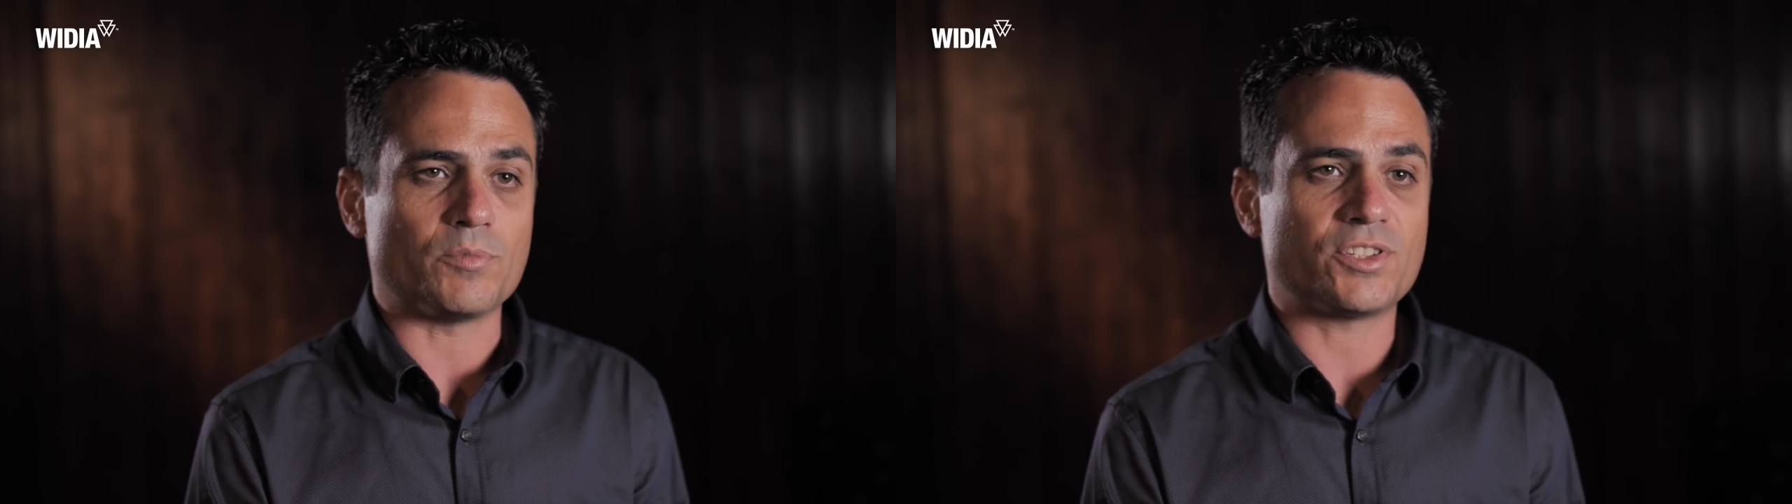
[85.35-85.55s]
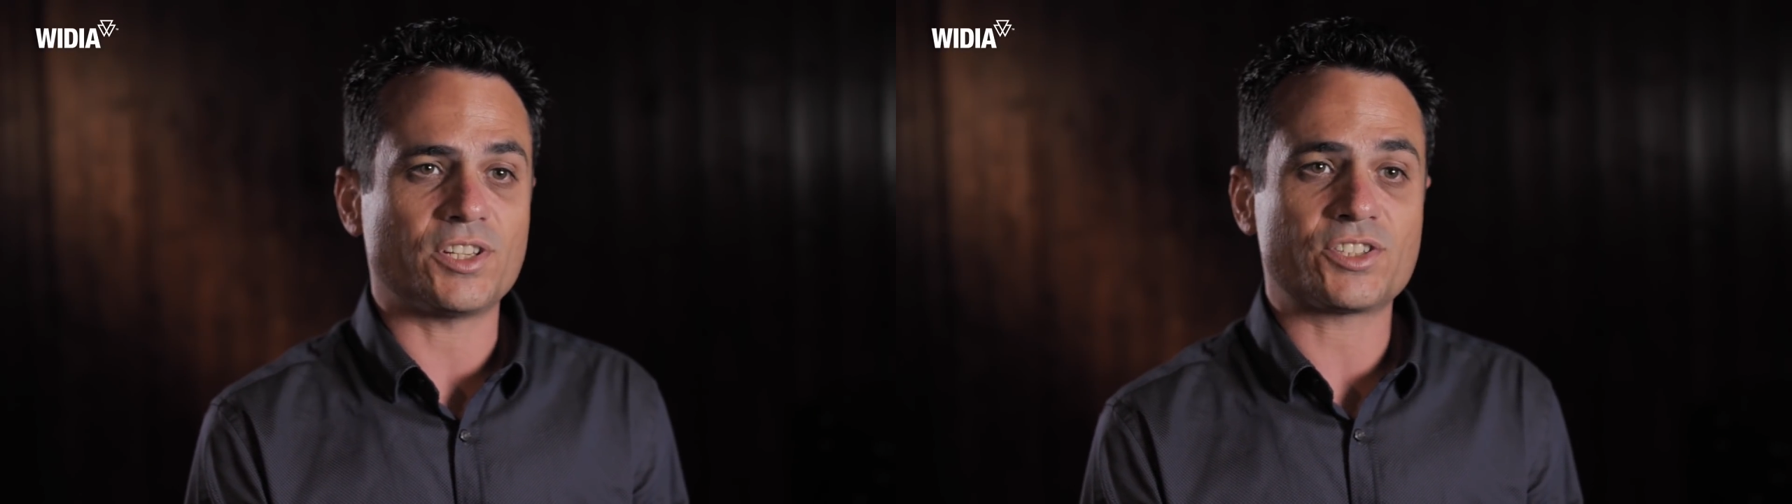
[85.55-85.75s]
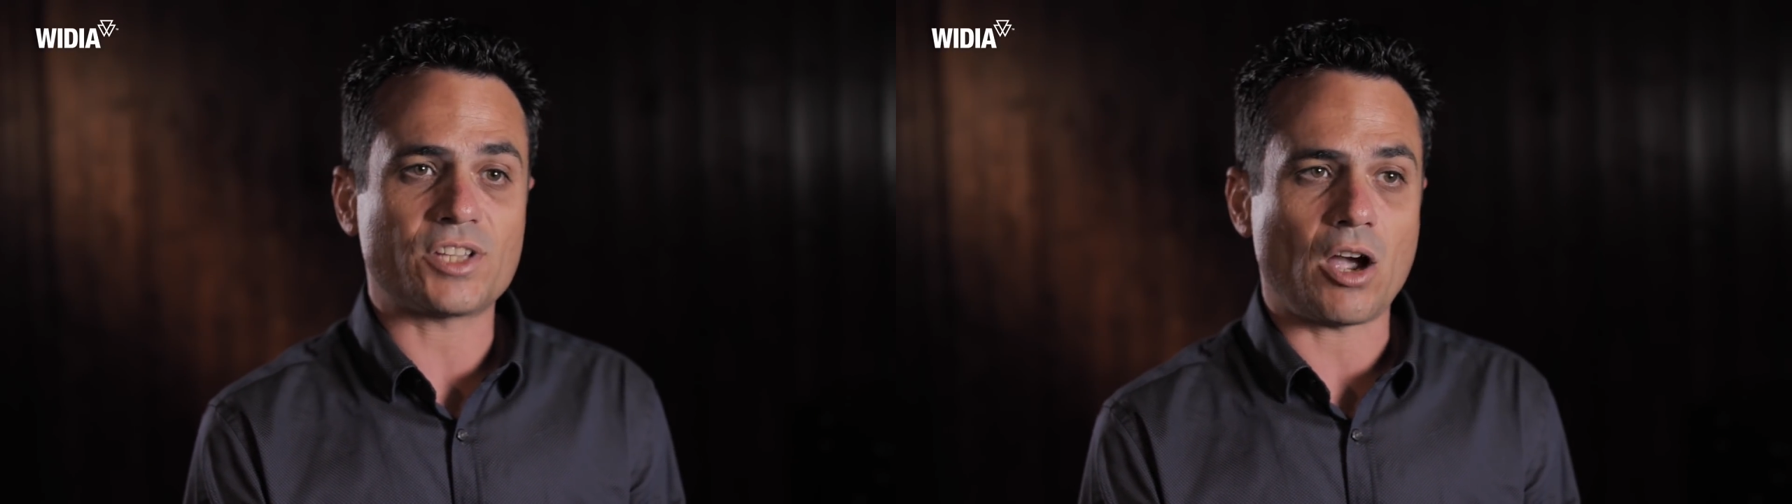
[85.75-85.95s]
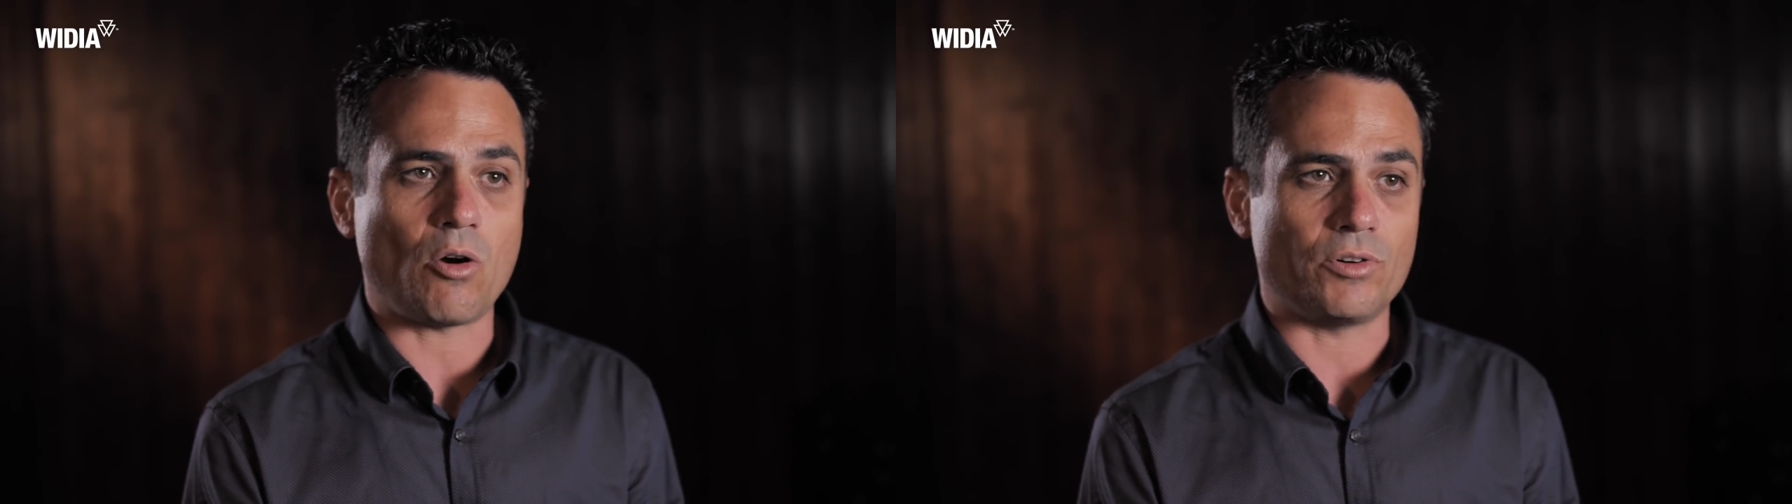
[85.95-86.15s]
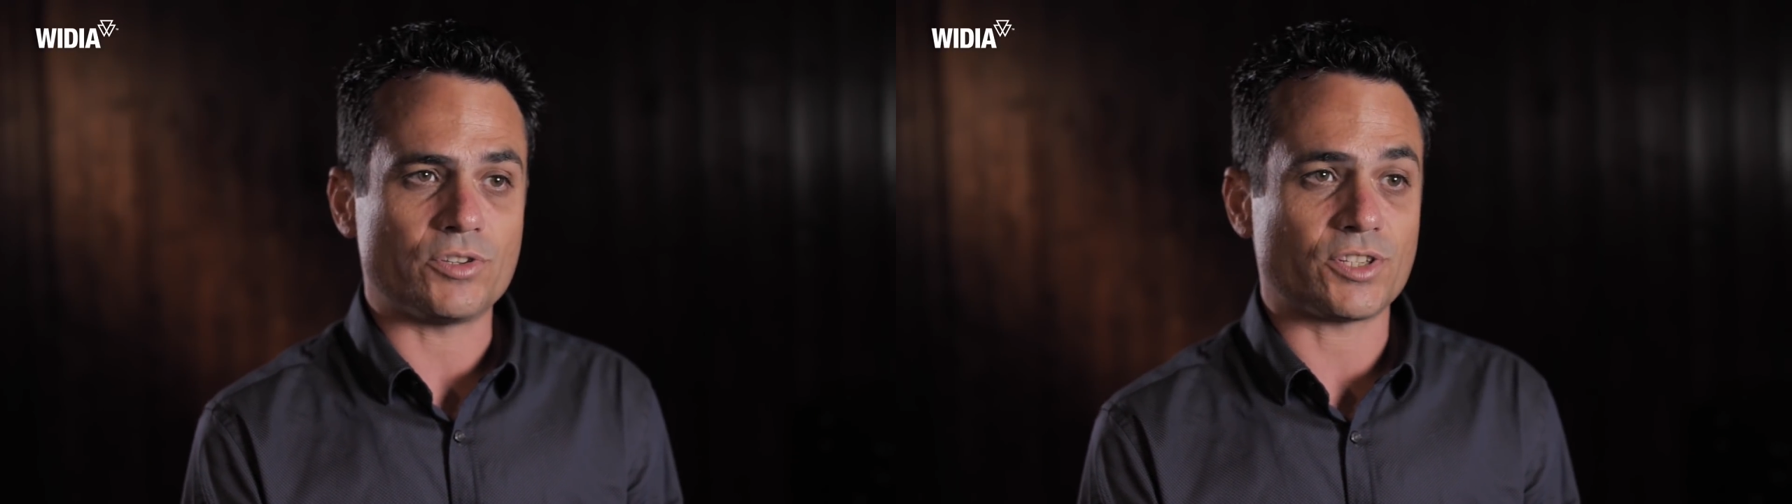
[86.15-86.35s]
6
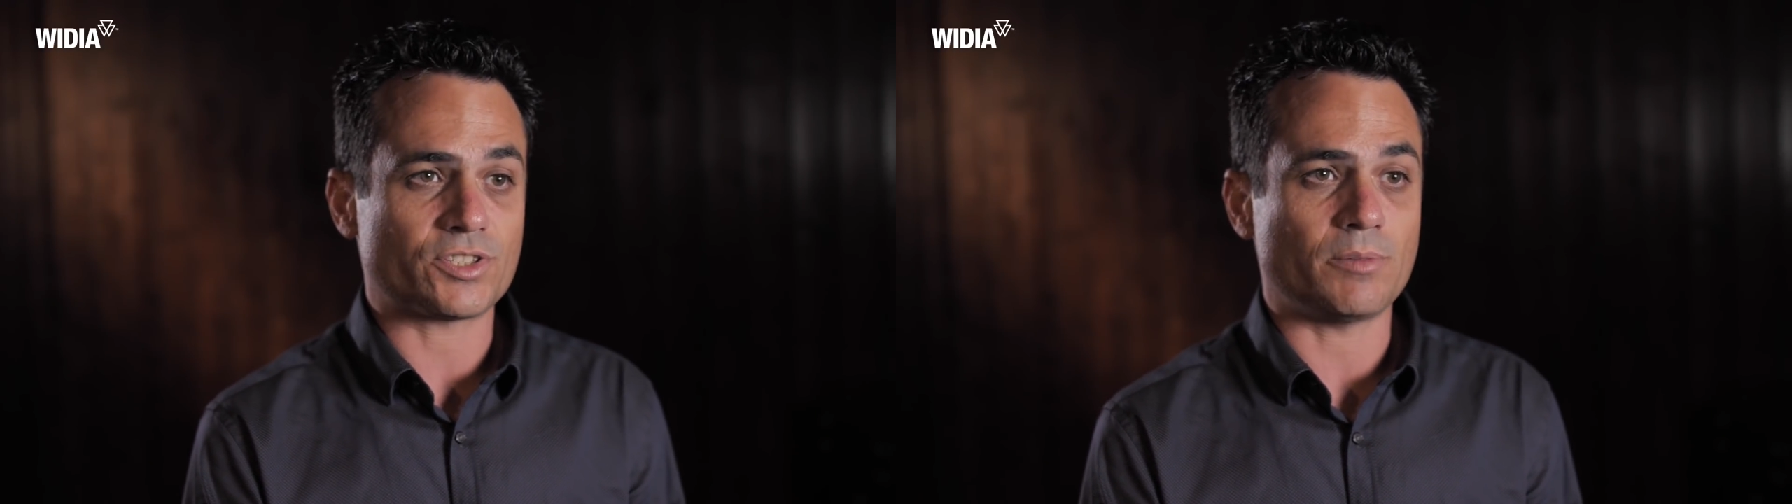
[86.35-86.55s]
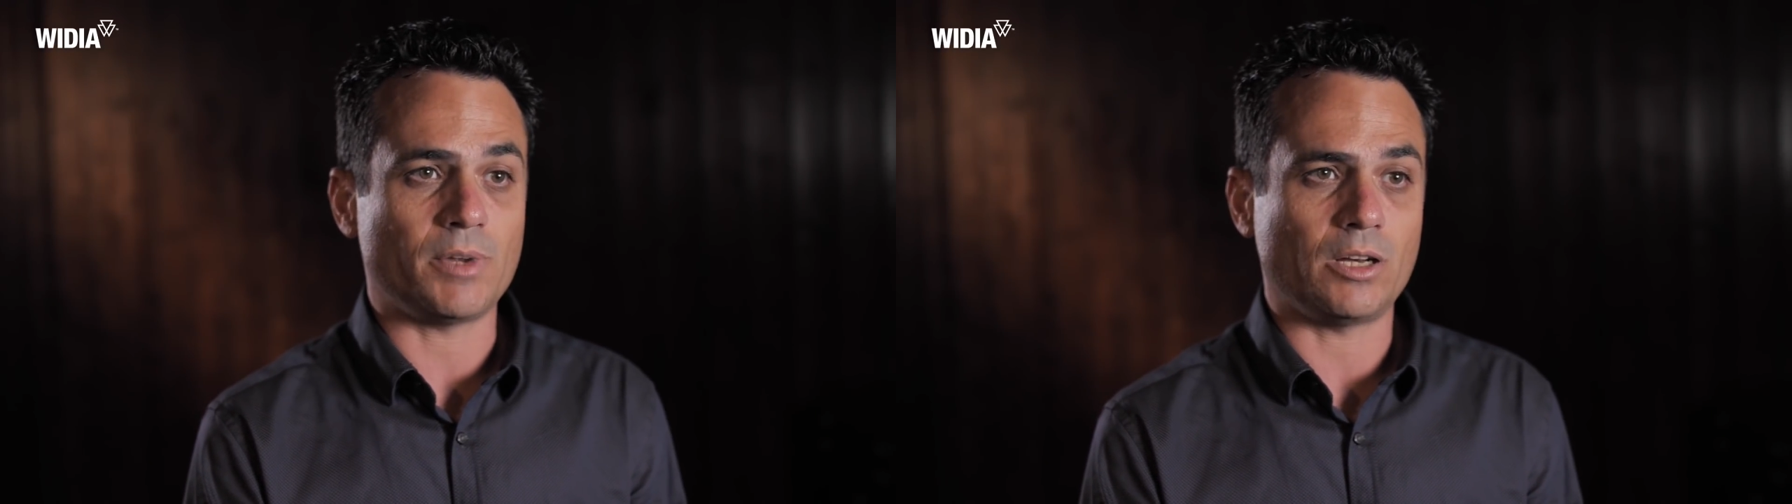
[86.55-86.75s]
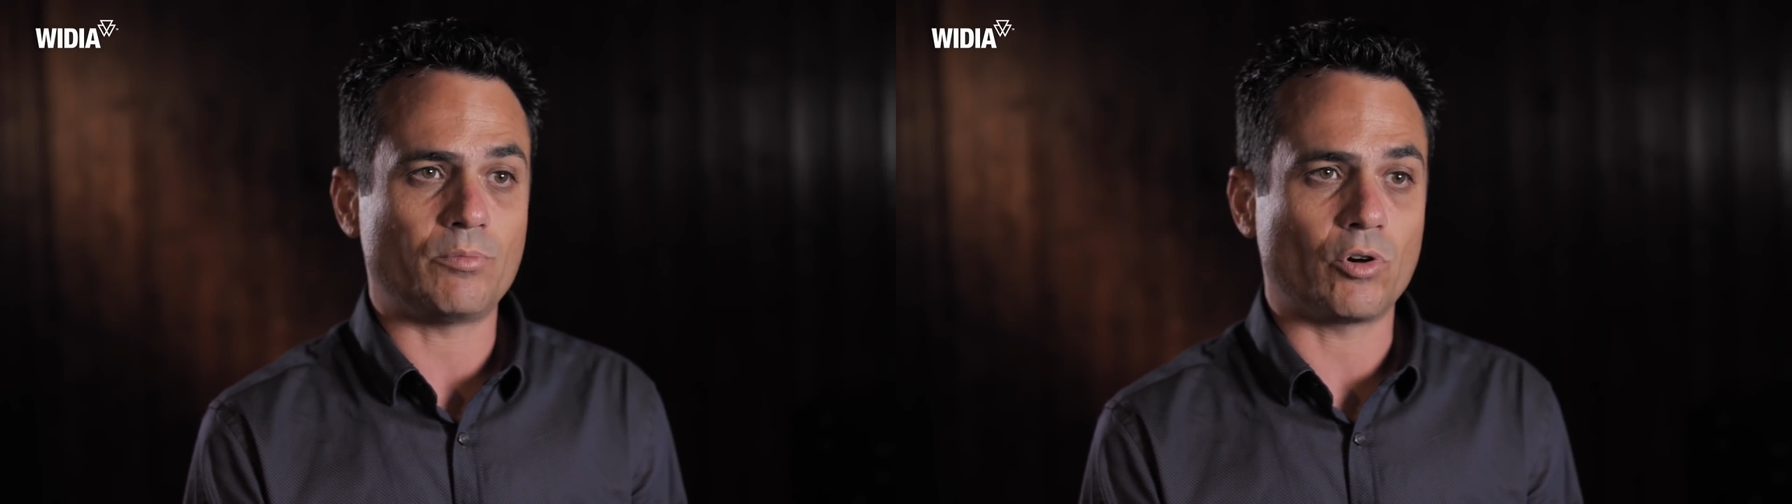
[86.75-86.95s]
hours estimated